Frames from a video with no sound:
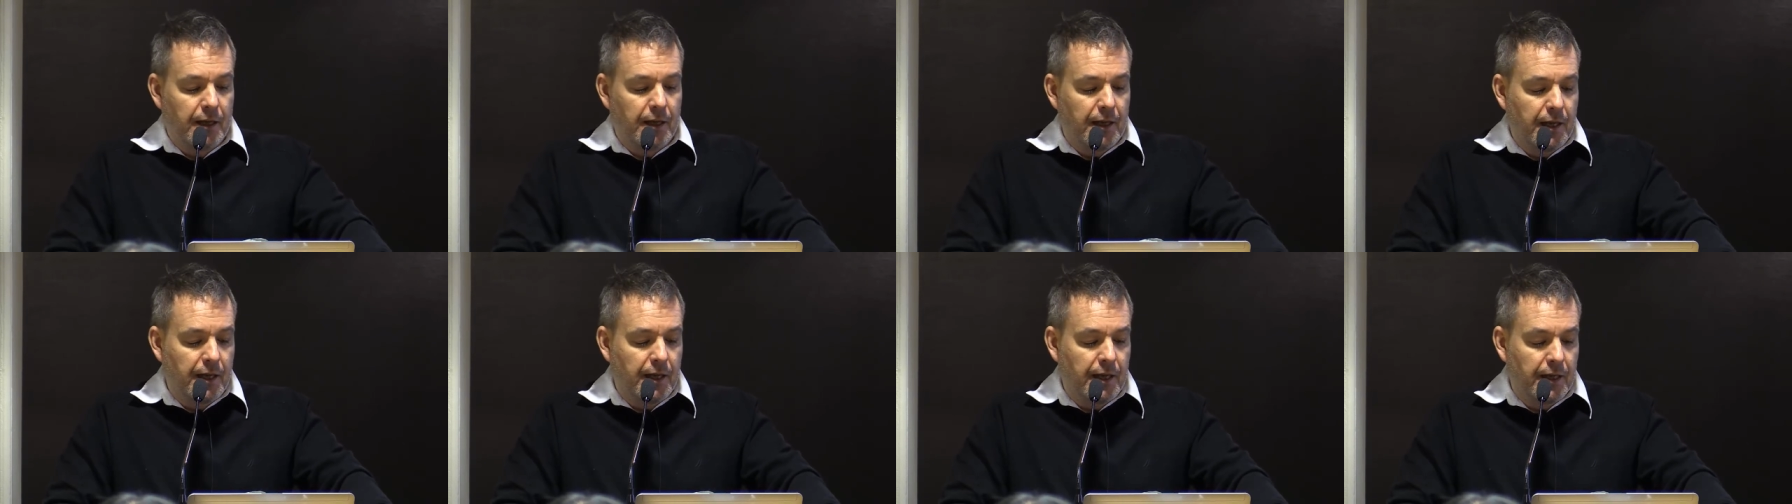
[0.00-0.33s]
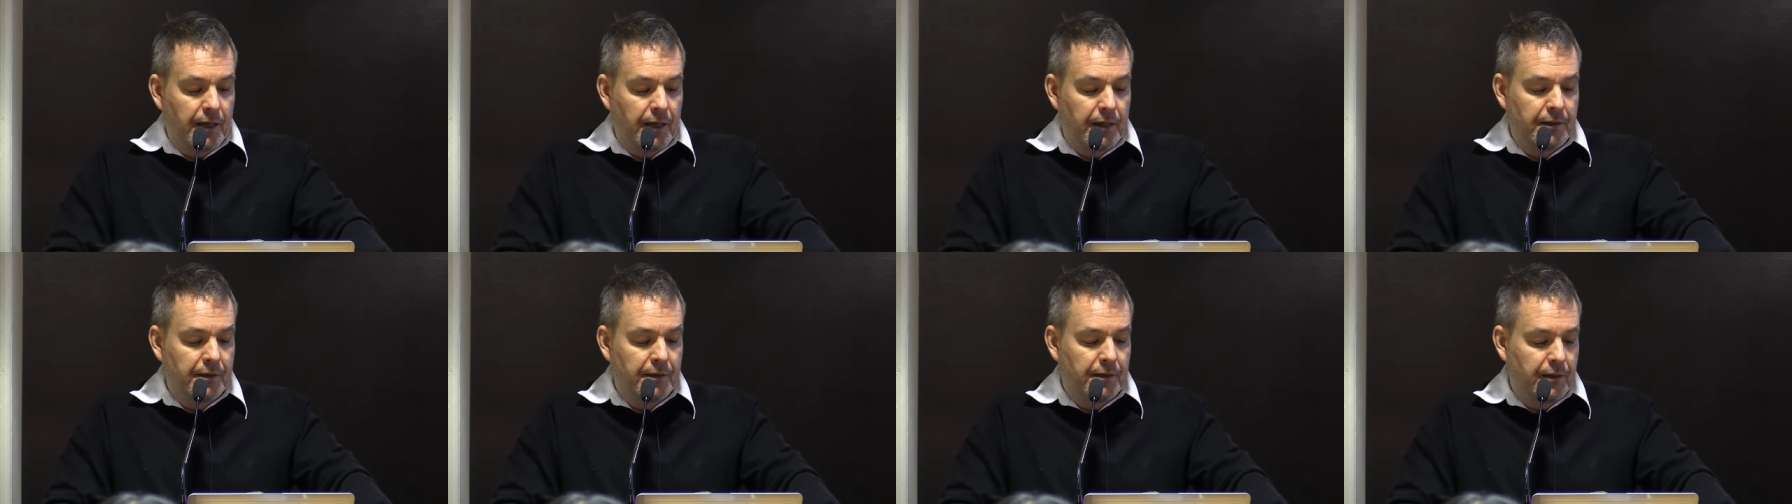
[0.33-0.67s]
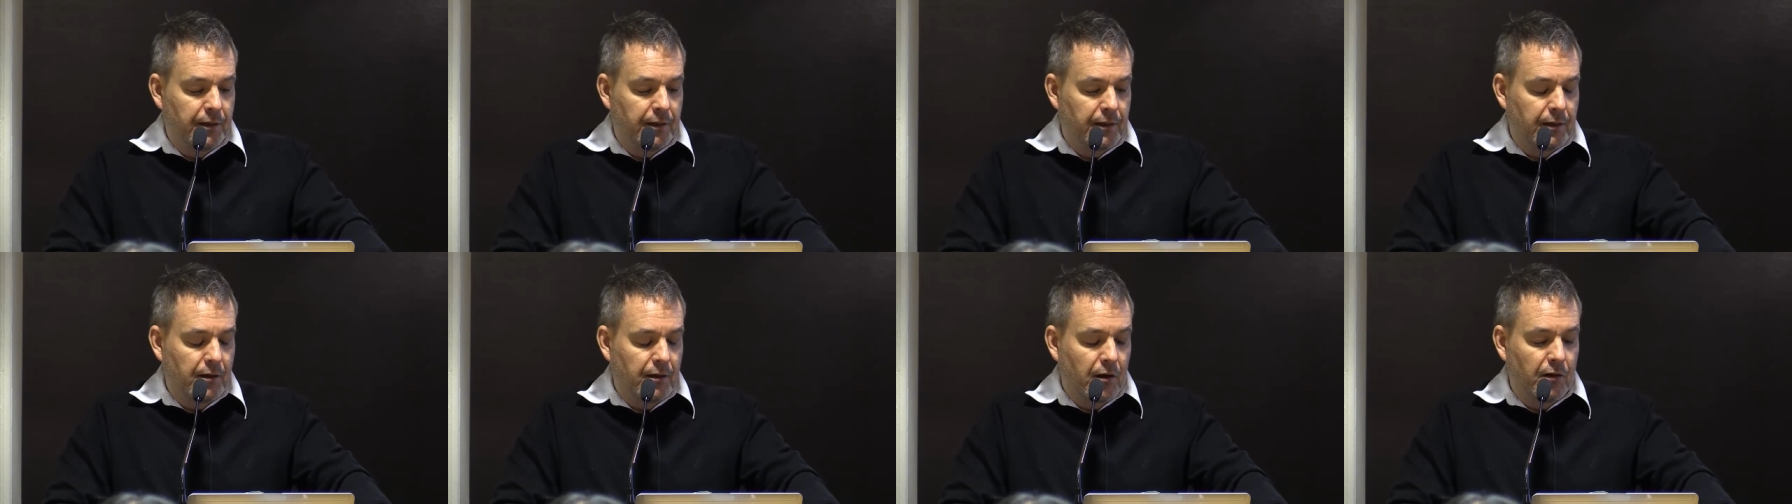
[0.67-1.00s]
And
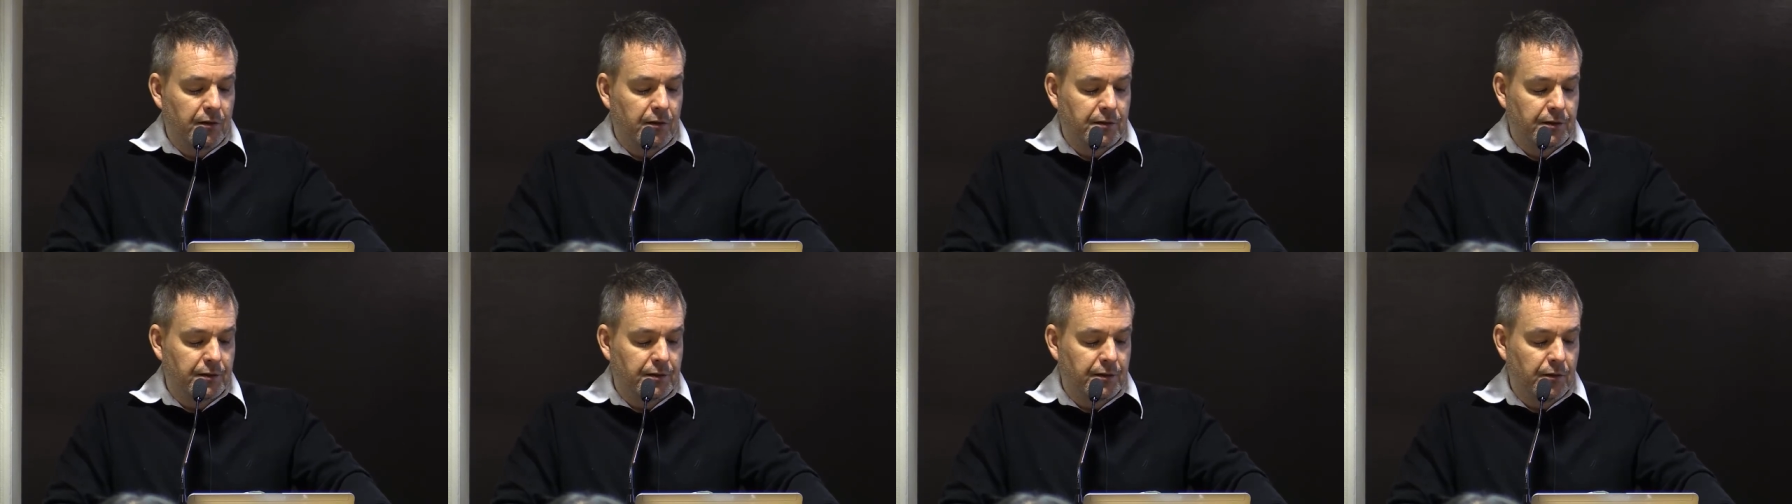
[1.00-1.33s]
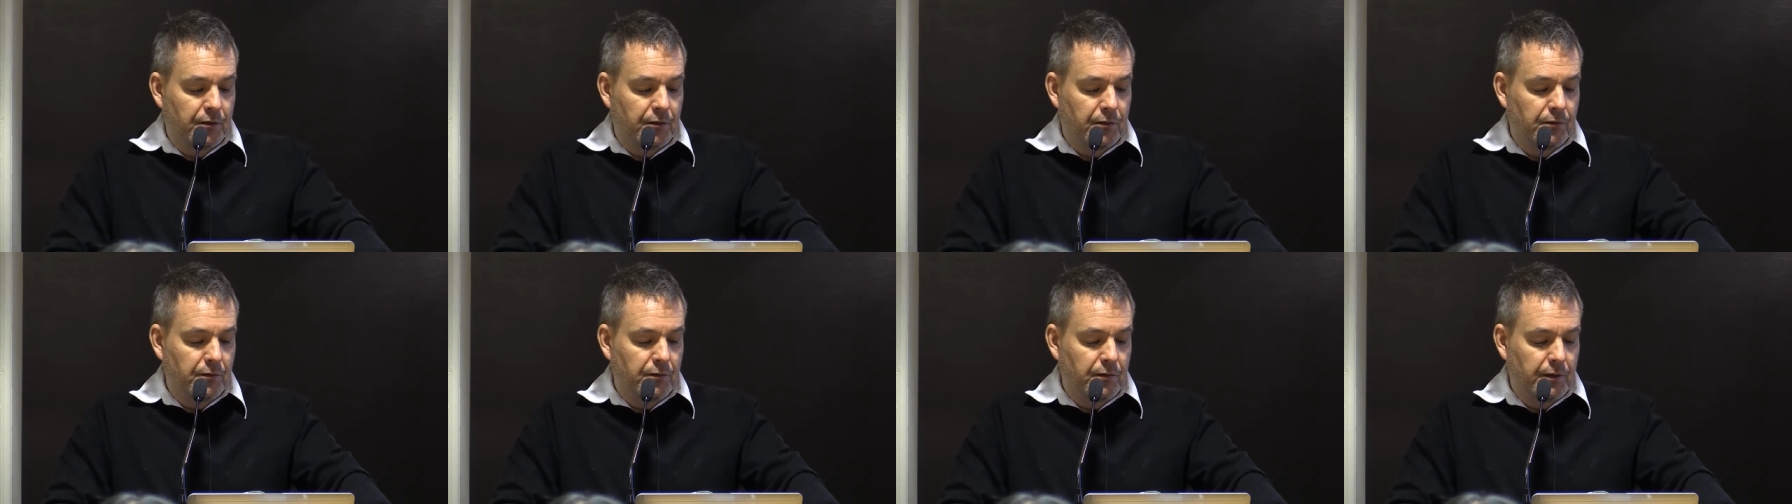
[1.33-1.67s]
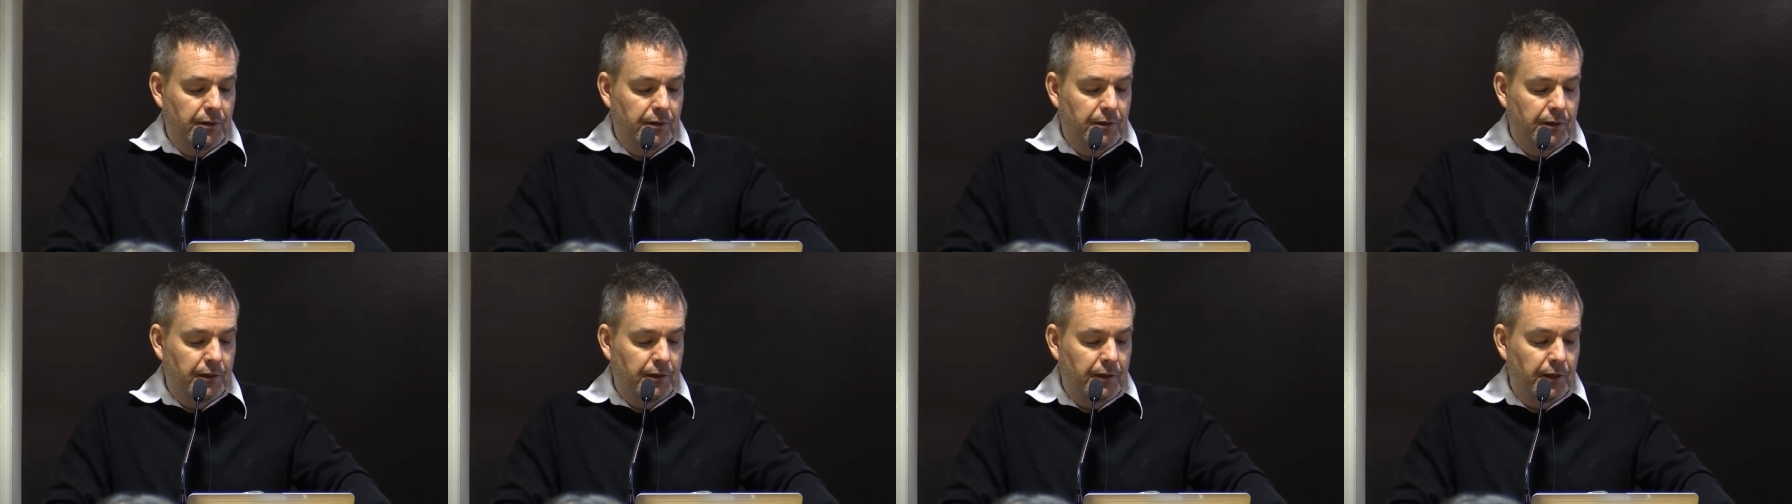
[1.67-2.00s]
also,
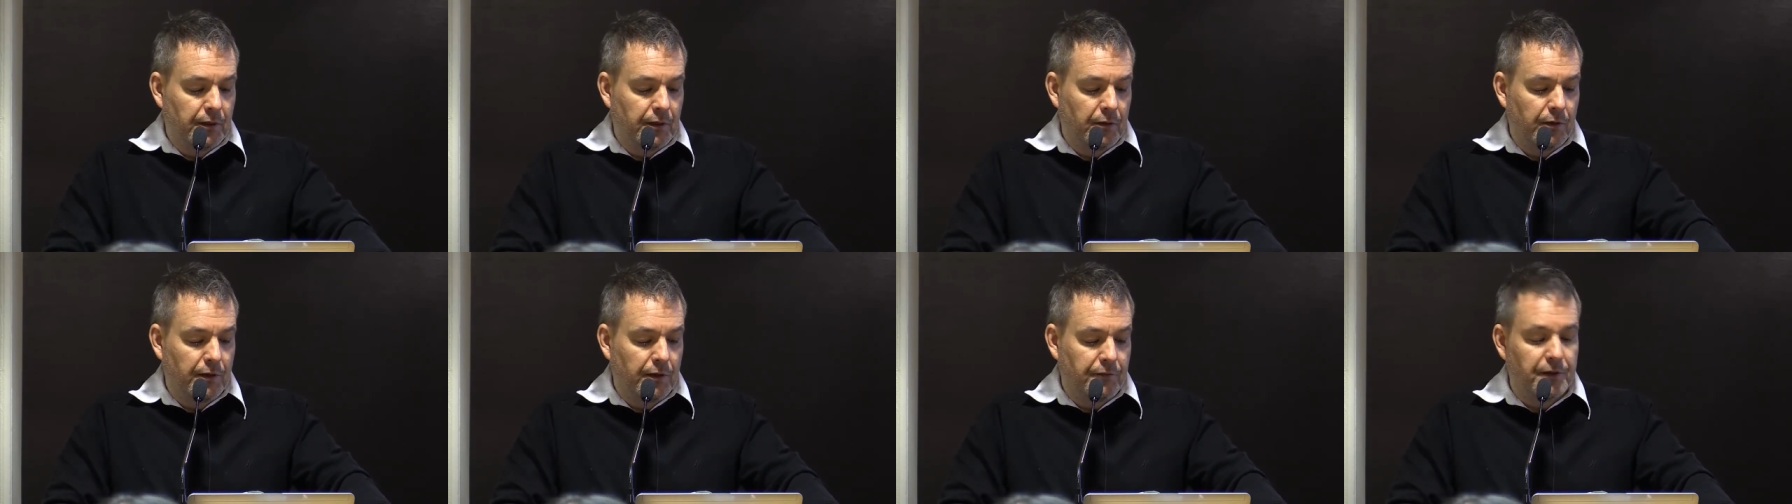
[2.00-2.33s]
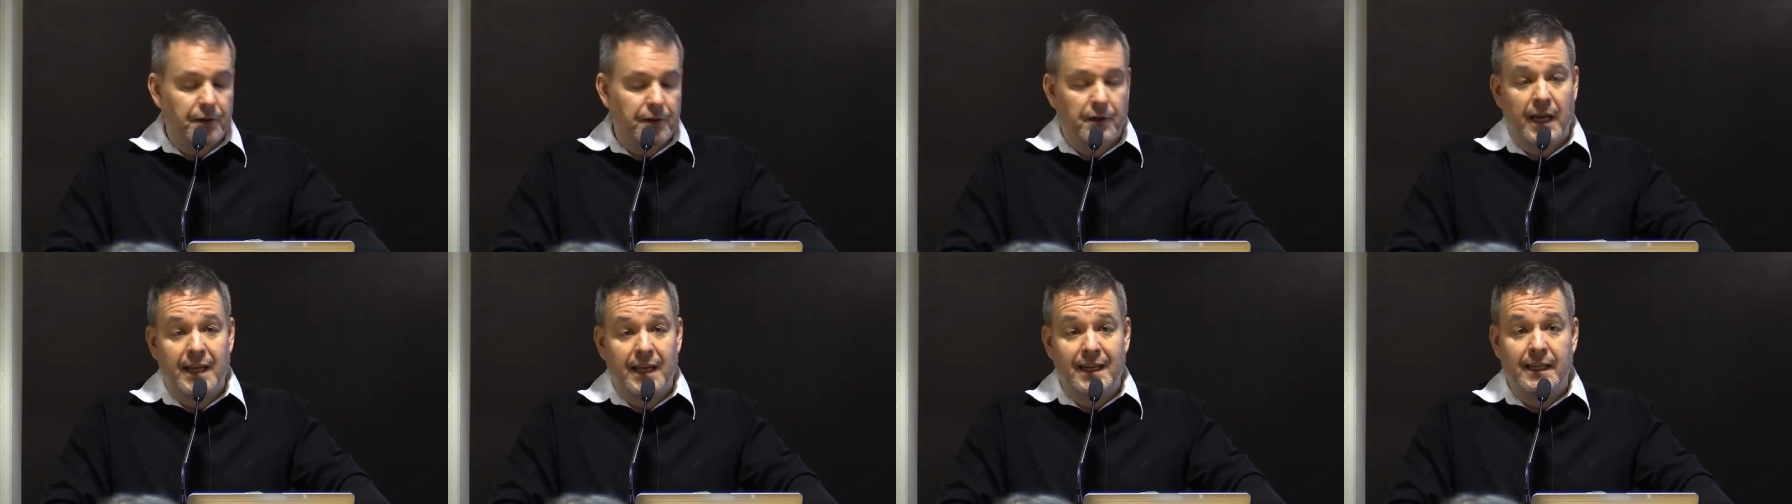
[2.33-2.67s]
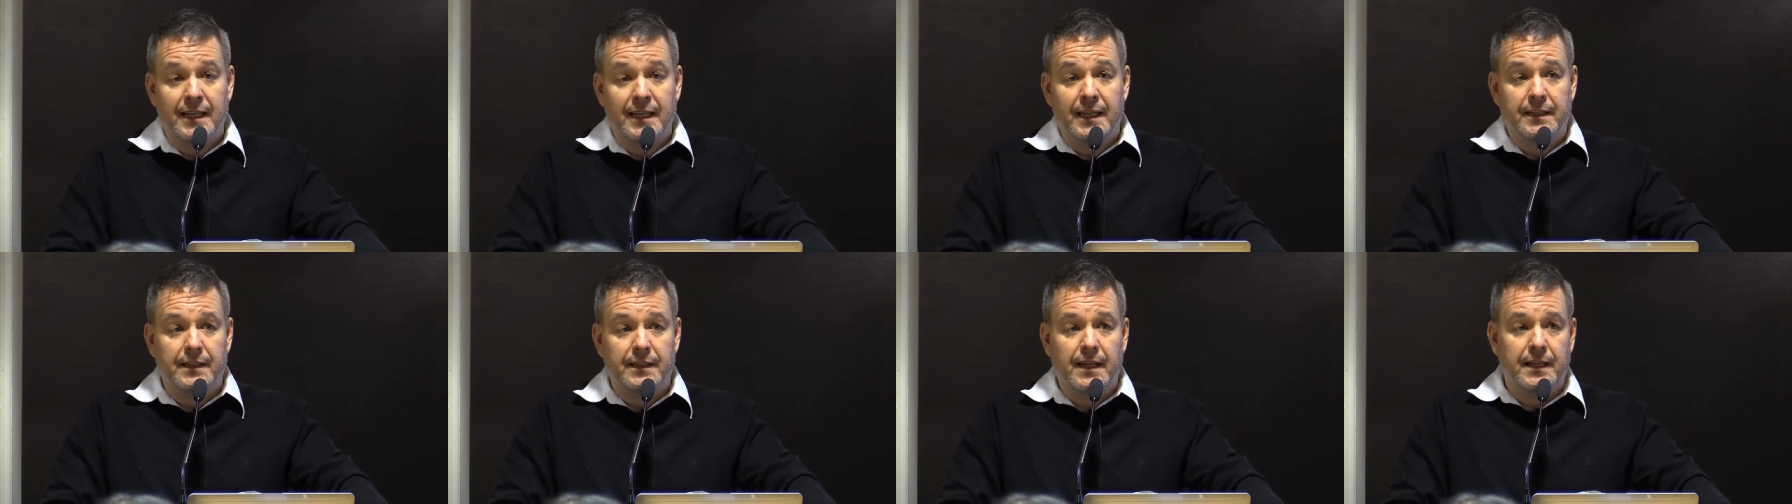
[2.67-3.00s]
if you're
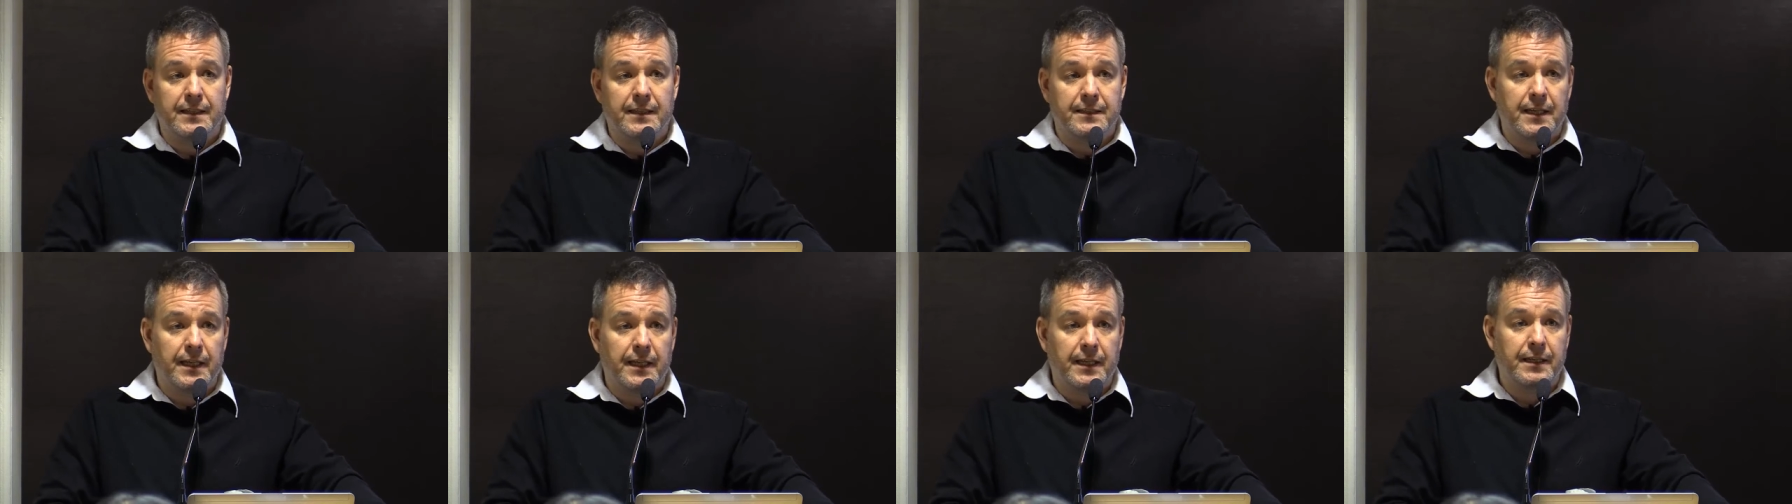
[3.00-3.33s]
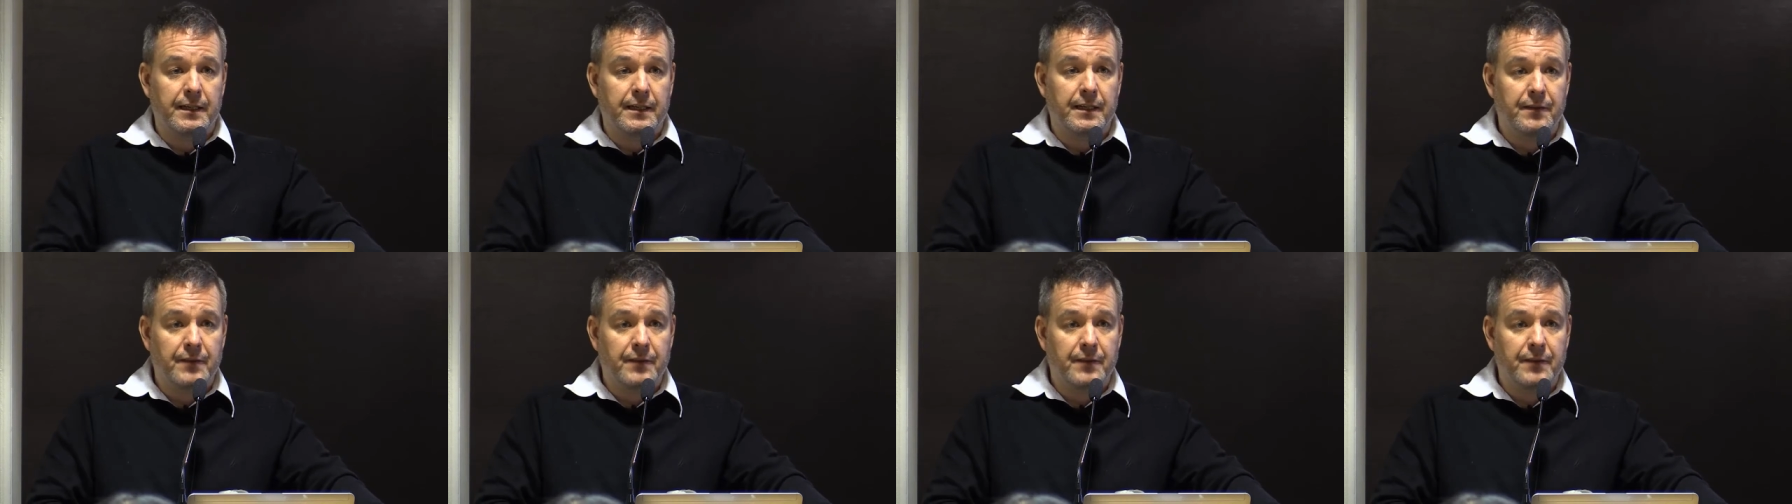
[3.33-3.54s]
editing that data,